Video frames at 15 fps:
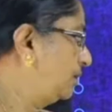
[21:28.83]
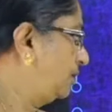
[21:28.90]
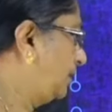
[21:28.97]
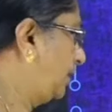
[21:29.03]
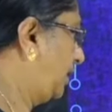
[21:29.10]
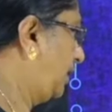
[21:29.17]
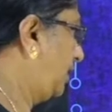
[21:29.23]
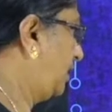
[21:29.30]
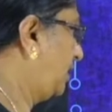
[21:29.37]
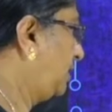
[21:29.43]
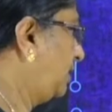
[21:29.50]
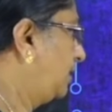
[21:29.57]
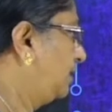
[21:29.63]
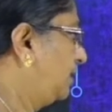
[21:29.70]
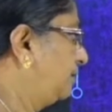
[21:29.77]
A,
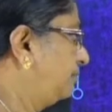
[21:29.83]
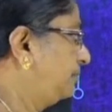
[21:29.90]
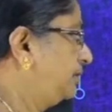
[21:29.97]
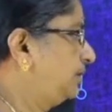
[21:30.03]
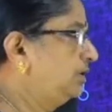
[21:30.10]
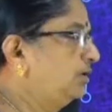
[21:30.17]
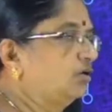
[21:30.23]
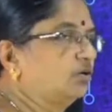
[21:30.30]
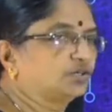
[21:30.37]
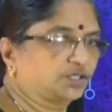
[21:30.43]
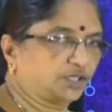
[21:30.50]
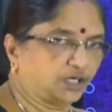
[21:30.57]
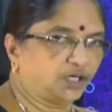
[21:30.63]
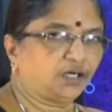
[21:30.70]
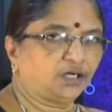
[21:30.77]
B or
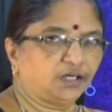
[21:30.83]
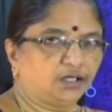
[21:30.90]
C?